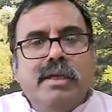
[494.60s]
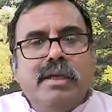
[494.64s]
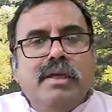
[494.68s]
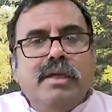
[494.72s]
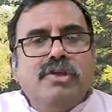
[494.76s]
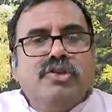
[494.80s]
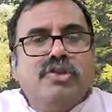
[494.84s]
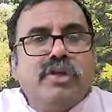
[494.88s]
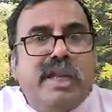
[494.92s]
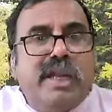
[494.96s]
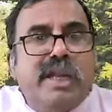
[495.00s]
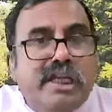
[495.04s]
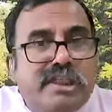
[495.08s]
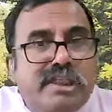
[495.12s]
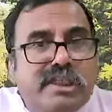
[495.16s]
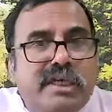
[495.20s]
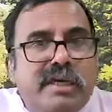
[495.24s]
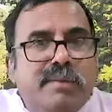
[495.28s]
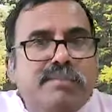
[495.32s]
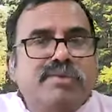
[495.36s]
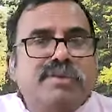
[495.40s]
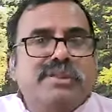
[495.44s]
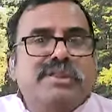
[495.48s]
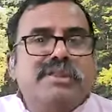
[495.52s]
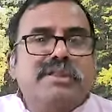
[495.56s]
So next
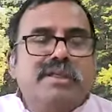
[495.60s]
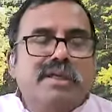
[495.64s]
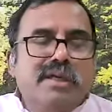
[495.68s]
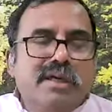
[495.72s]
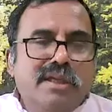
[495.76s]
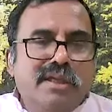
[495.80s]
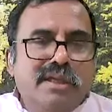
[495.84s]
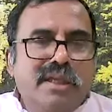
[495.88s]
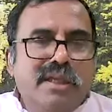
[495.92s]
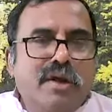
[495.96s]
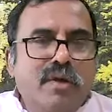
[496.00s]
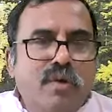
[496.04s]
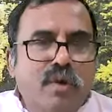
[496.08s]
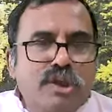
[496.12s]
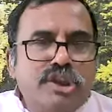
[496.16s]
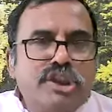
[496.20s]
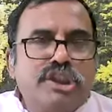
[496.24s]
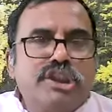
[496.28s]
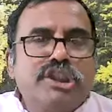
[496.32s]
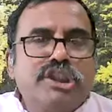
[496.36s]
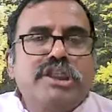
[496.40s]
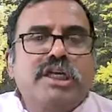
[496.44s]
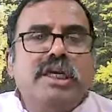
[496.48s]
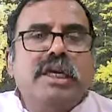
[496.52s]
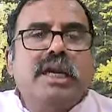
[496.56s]
comes the
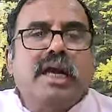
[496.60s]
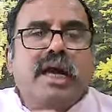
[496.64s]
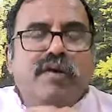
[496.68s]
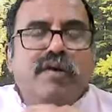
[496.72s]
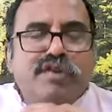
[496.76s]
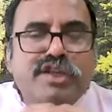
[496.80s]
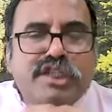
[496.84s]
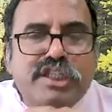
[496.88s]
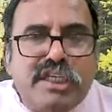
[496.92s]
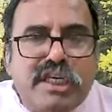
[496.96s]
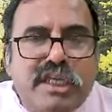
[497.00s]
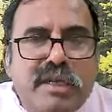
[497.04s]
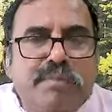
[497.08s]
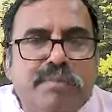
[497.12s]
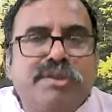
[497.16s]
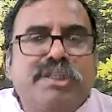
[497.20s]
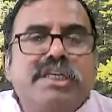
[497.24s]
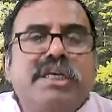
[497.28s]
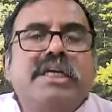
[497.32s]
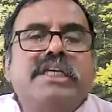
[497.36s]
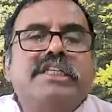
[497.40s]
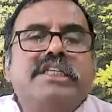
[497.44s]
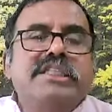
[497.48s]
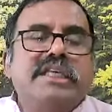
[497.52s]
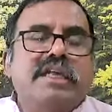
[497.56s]
question of scripture
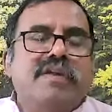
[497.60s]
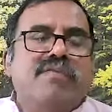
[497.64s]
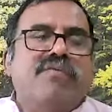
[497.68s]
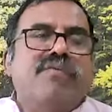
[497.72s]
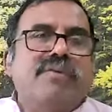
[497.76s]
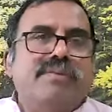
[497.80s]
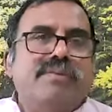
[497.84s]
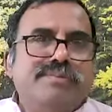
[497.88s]
itself.